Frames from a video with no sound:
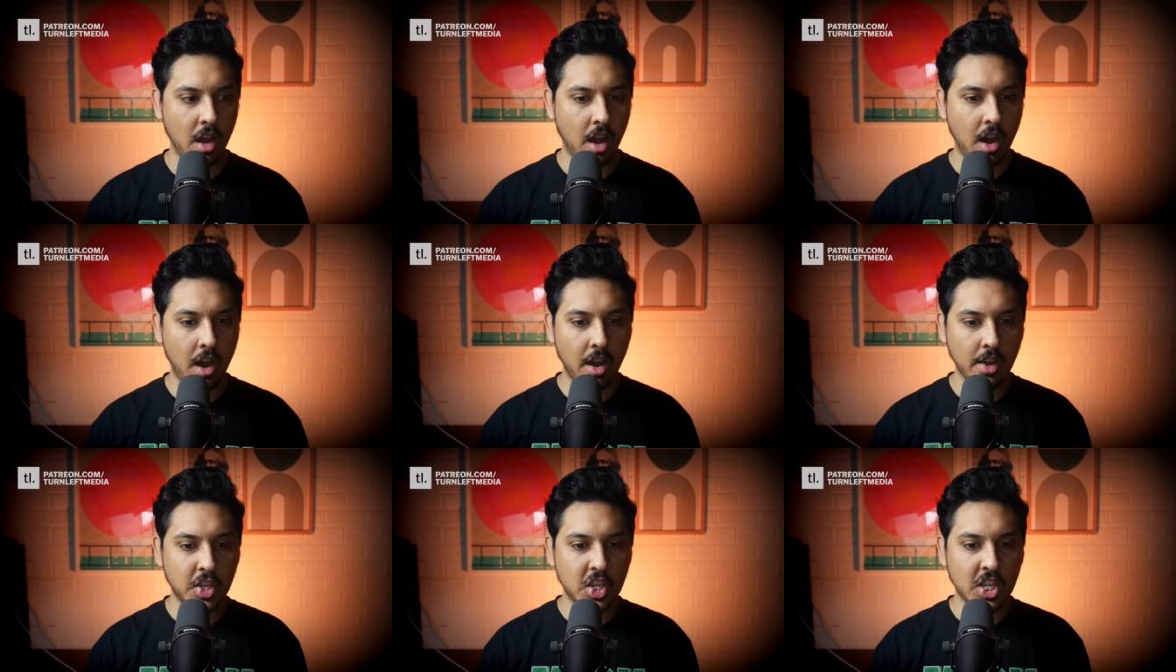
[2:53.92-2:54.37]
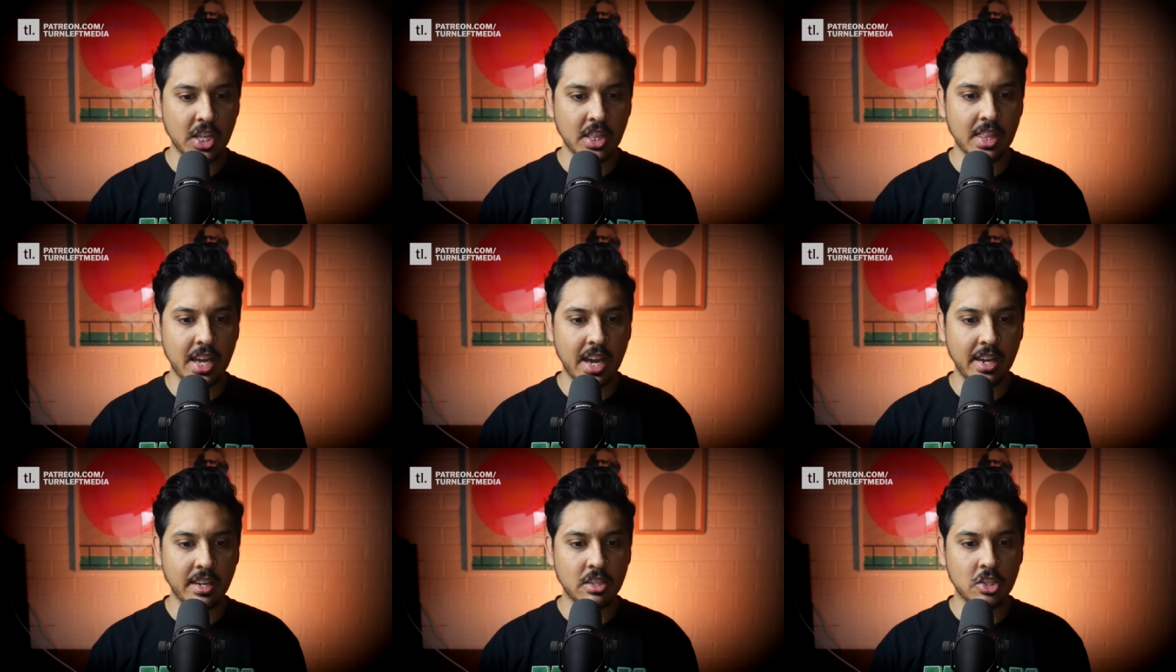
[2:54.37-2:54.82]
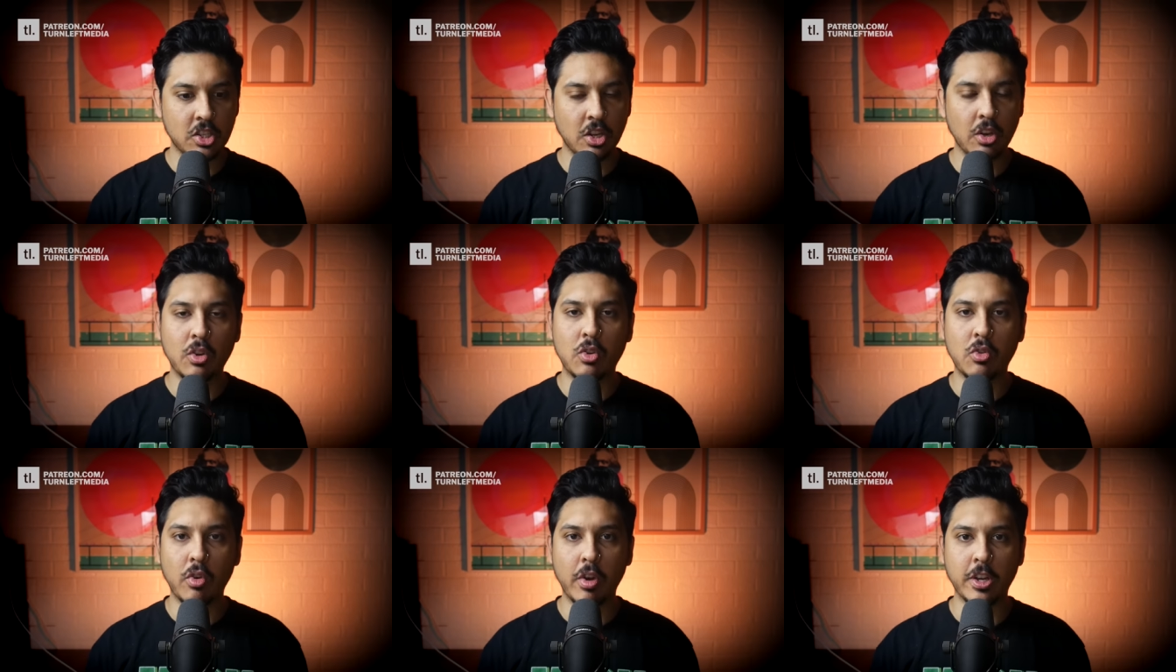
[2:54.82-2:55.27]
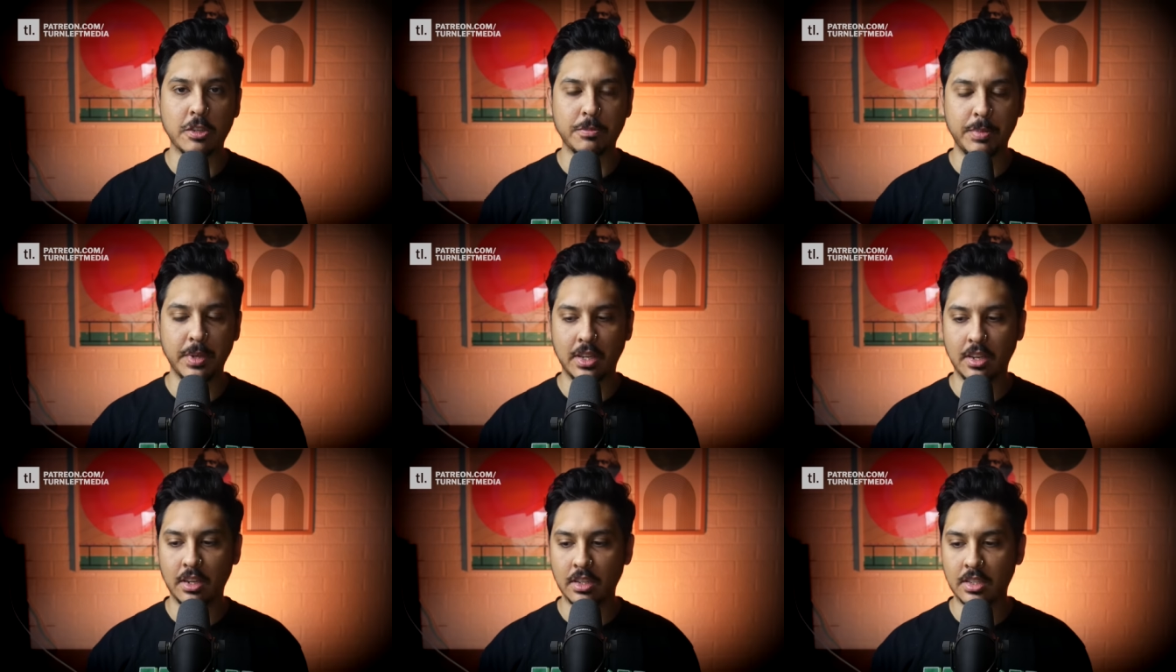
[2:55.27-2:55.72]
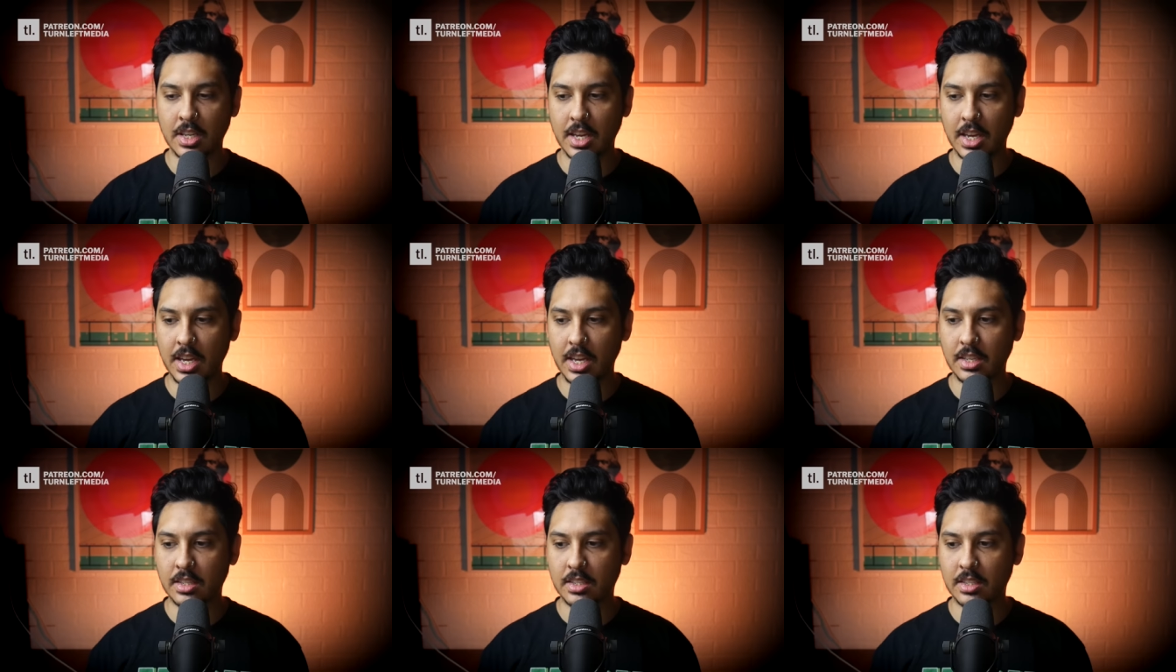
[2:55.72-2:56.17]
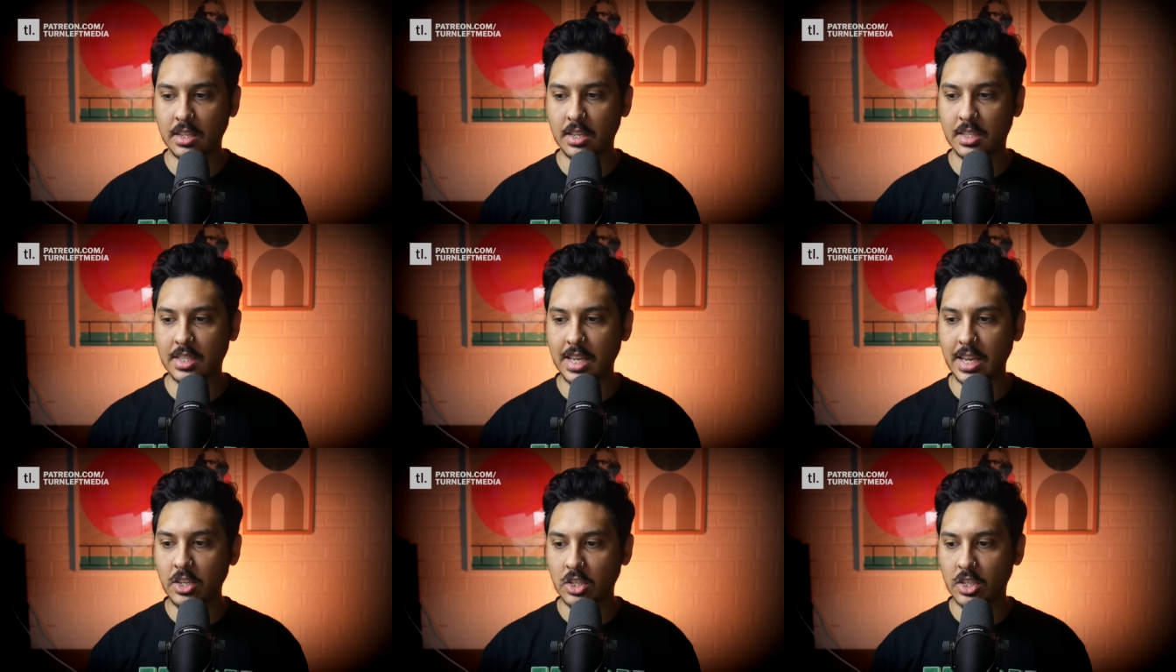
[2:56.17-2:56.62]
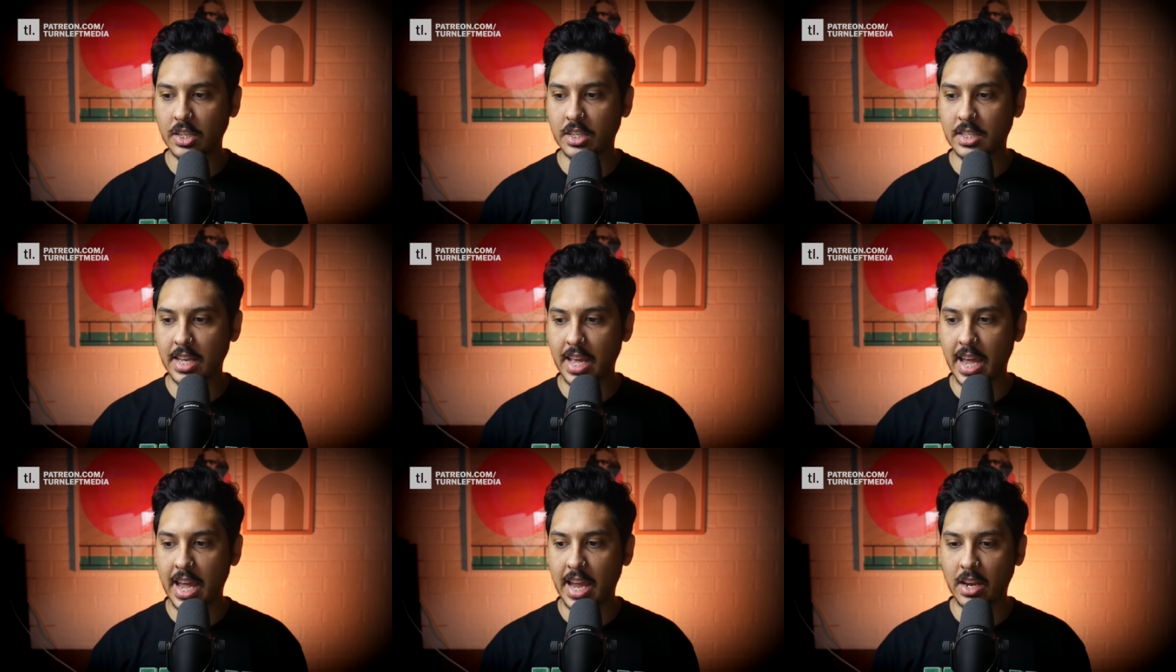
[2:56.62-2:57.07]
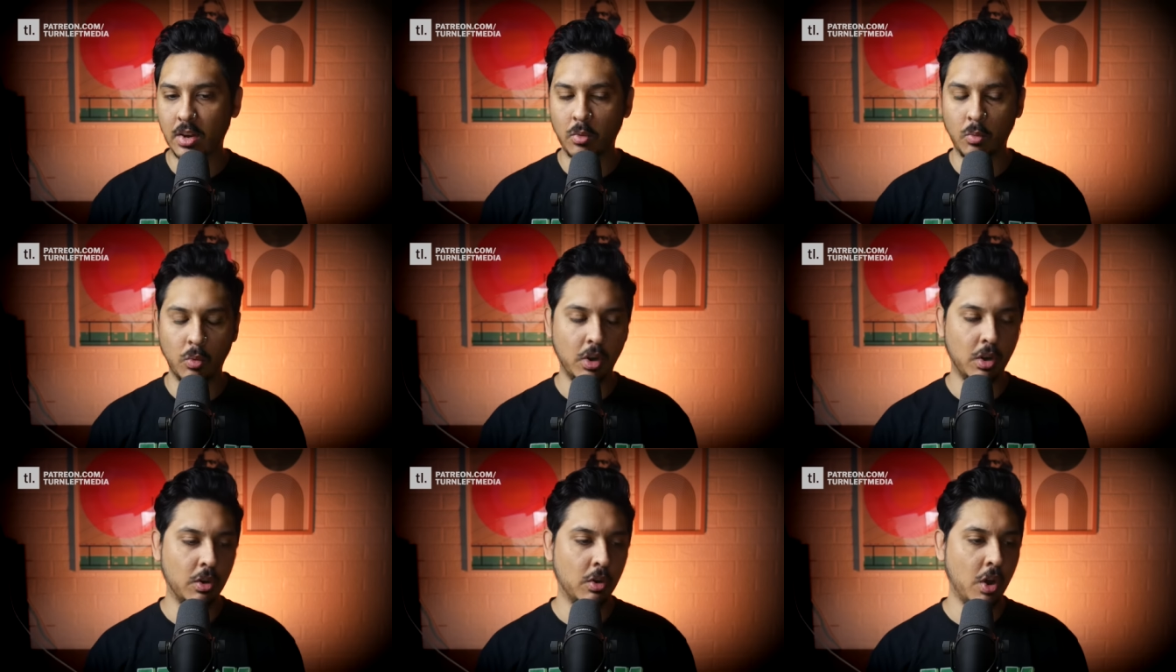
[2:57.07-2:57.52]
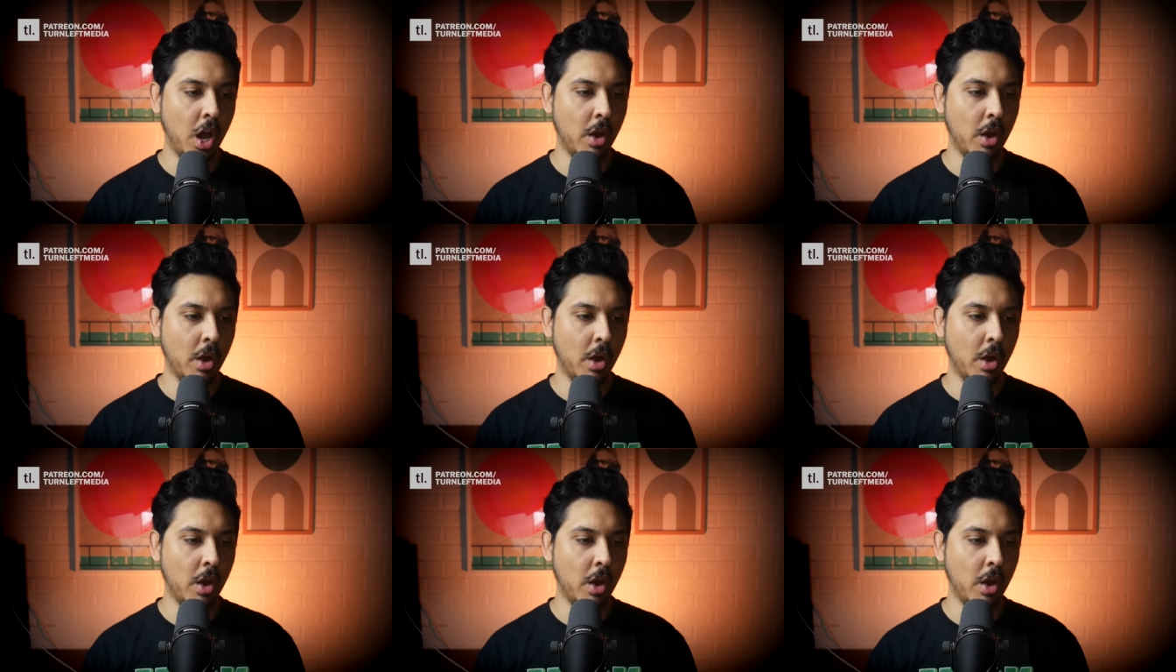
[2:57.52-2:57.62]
I think that is so gross because it's essentially saying, well,